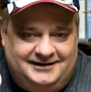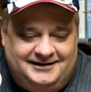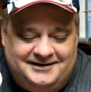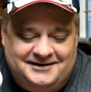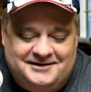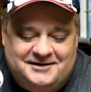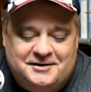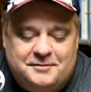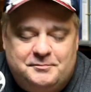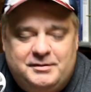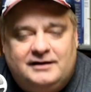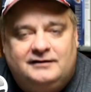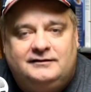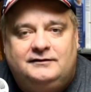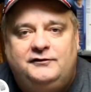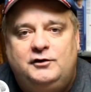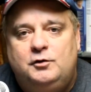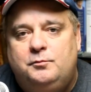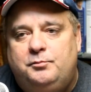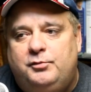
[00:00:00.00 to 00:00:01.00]
Because
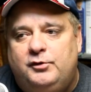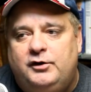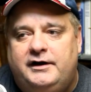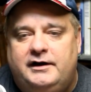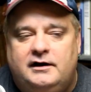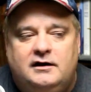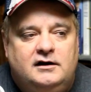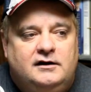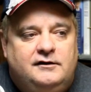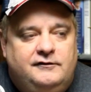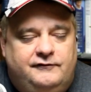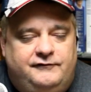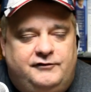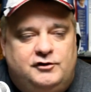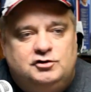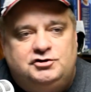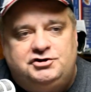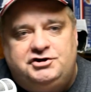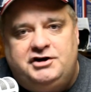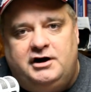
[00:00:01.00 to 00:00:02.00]
if you put, if
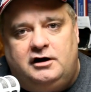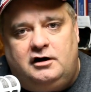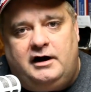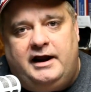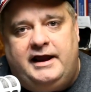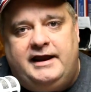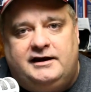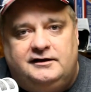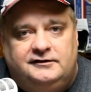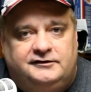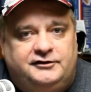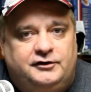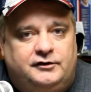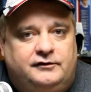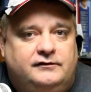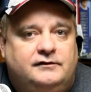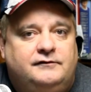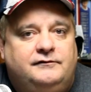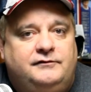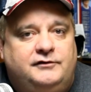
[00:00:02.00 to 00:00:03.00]
you share a
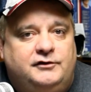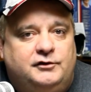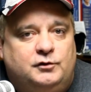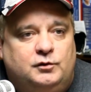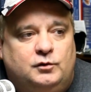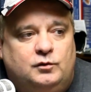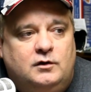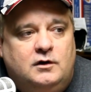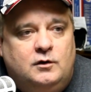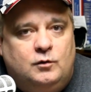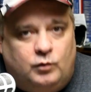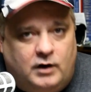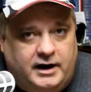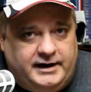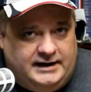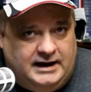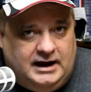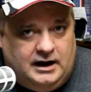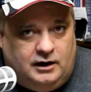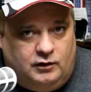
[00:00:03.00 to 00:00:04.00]
conservative view
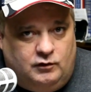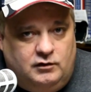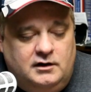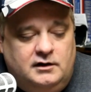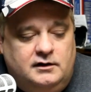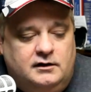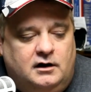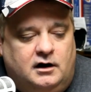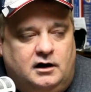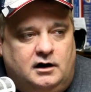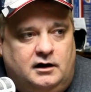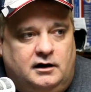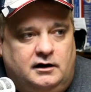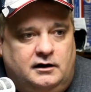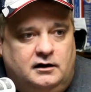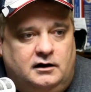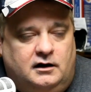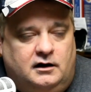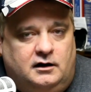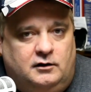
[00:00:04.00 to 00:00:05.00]
right now, uh,
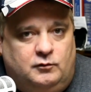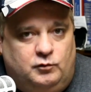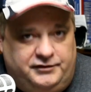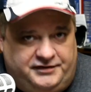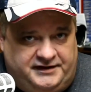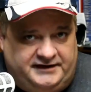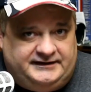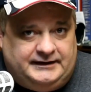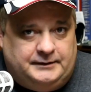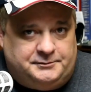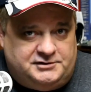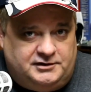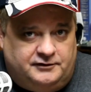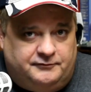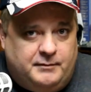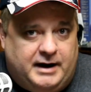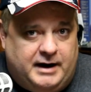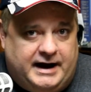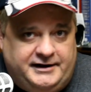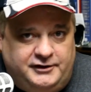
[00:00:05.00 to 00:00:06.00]
uh, with the exception
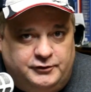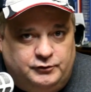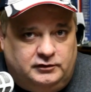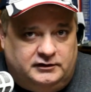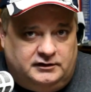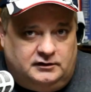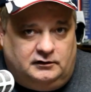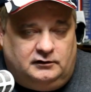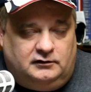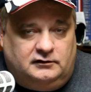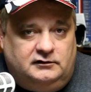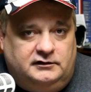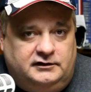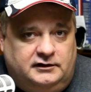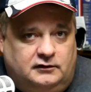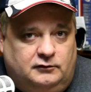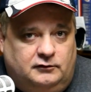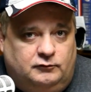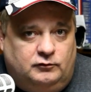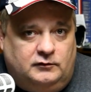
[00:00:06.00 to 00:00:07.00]
of my new little
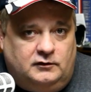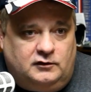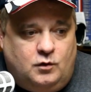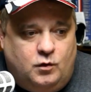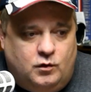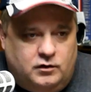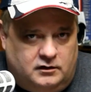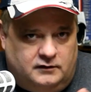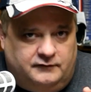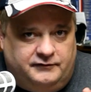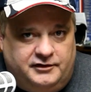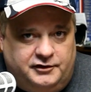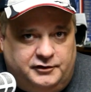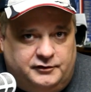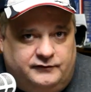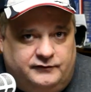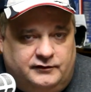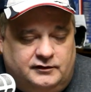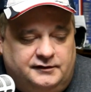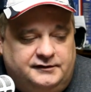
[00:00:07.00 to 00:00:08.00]
little corner of the
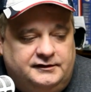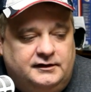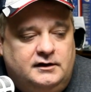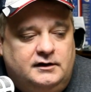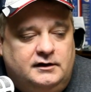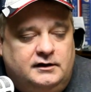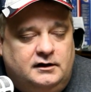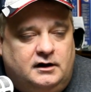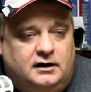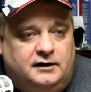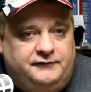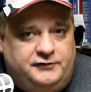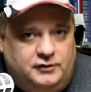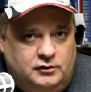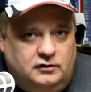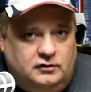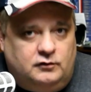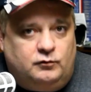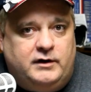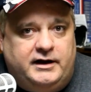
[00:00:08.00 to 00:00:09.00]
universe, uh, if you
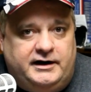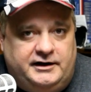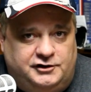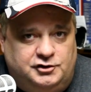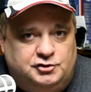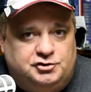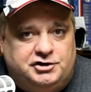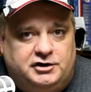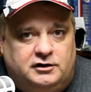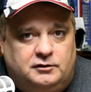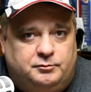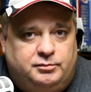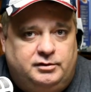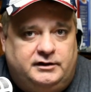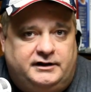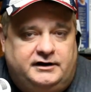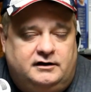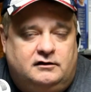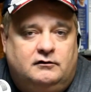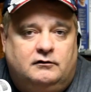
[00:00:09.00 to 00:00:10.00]
go to Reddit and you share a
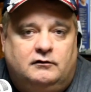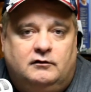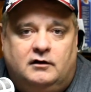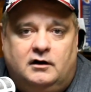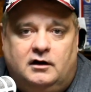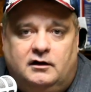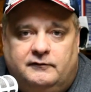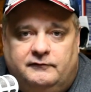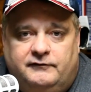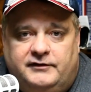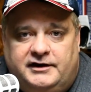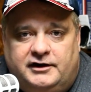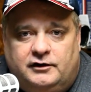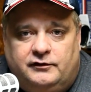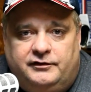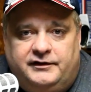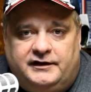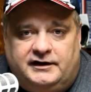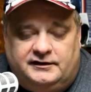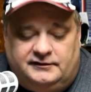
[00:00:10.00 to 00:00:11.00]
political uh, video
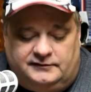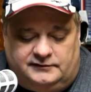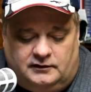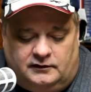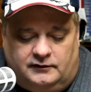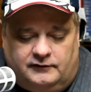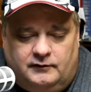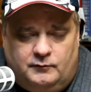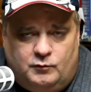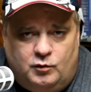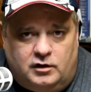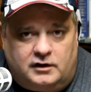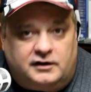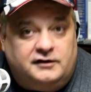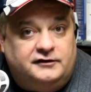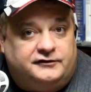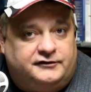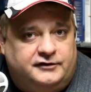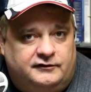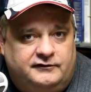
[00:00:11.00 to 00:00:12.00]
that is uh, more
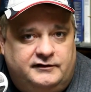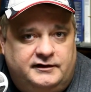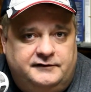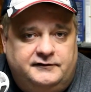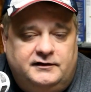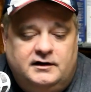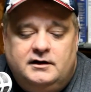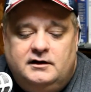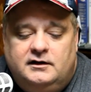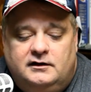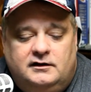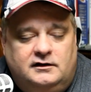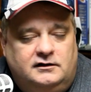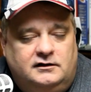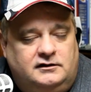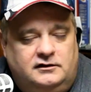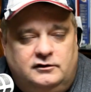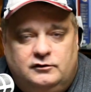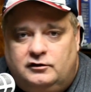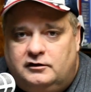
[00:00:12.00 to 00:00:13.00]
conservative,
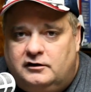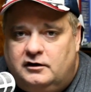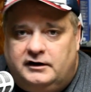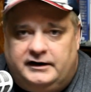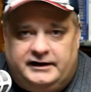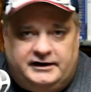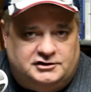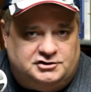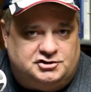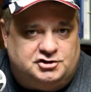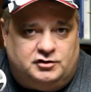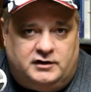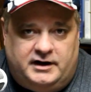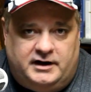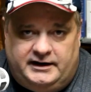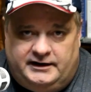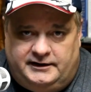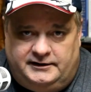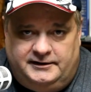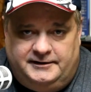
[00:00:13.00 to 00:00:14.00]
you're going to get
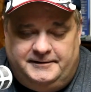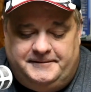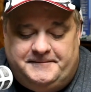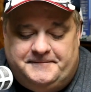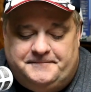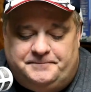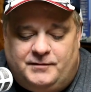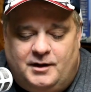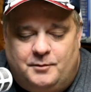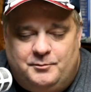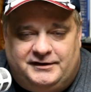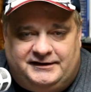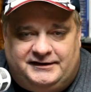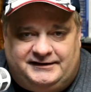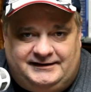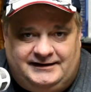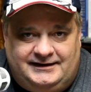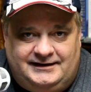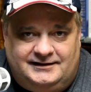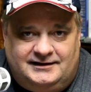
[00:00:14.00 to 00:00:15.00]
shredded. But
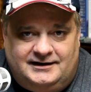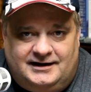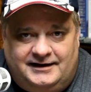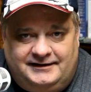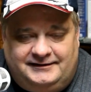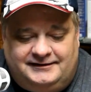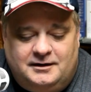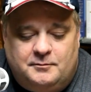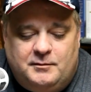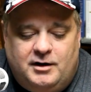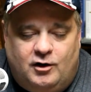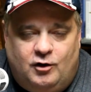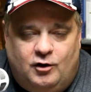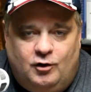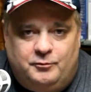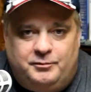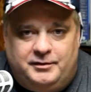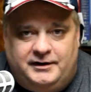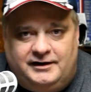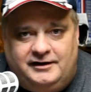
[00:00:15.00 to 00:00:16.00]
see, the nice thing about
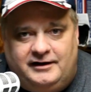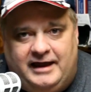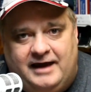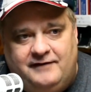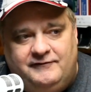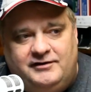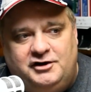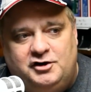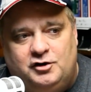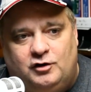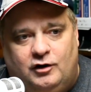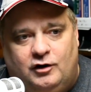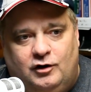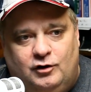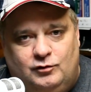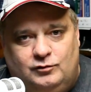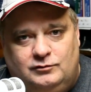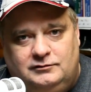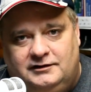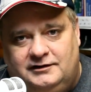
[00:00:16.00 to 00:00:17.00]
opening, having your
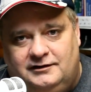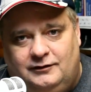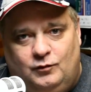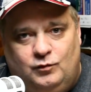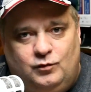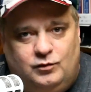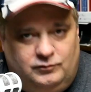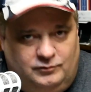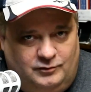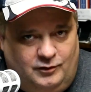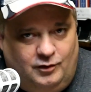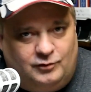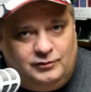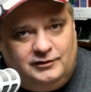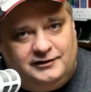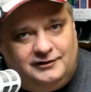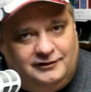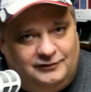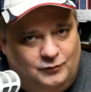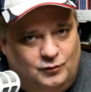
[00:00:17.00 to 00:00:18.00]
own little own
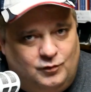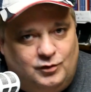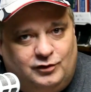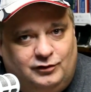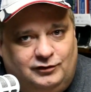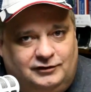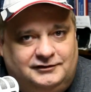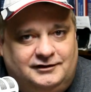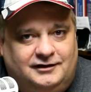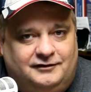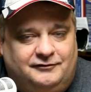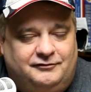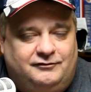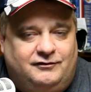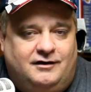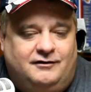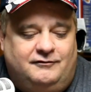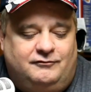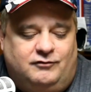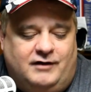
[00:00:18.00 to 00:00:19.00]
little world of,
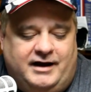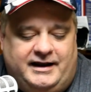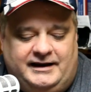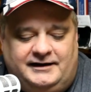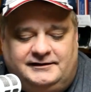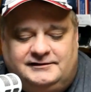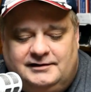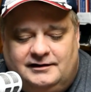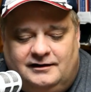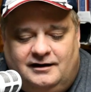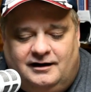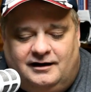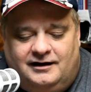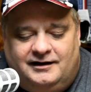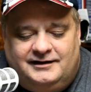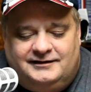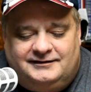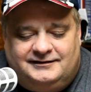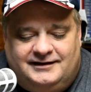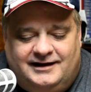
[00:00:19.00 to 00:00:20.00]
of Reddit uh,
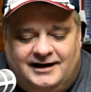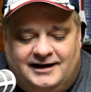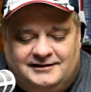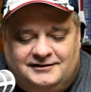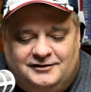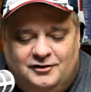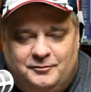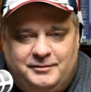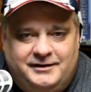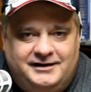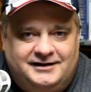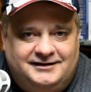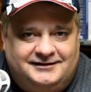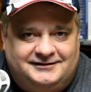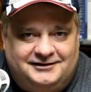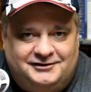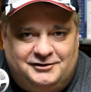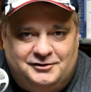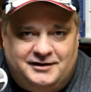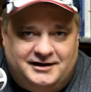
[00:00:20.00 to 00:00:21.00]
is that nobody gets
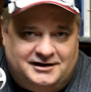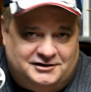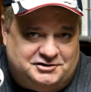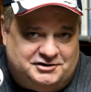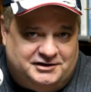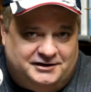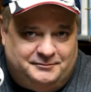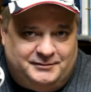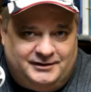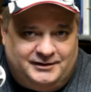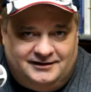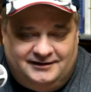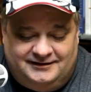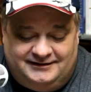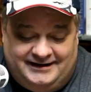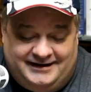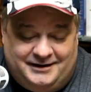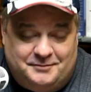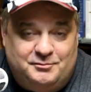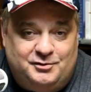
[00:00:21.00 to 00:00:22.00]
to do that shit because
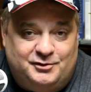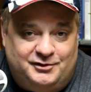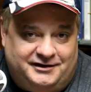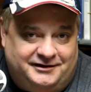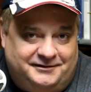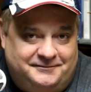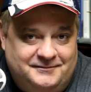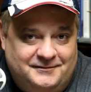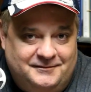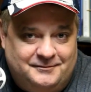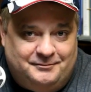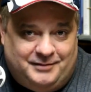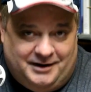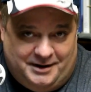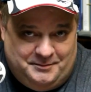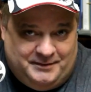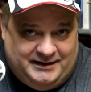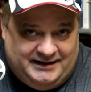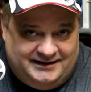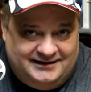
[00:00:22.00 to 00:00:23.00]
they get booted by
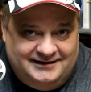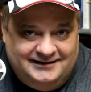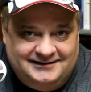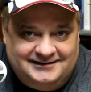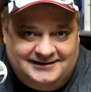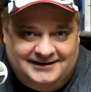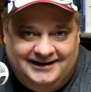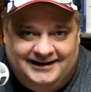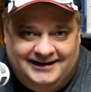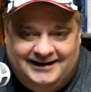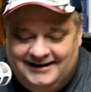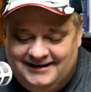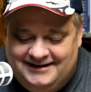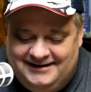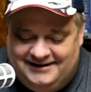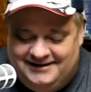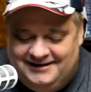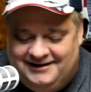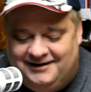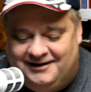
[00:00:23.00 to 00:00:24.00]
me,
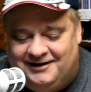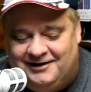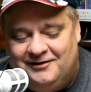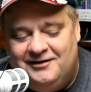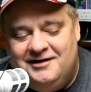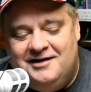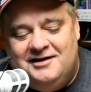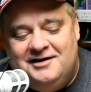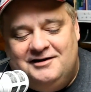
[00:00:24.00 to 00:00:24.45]
you know.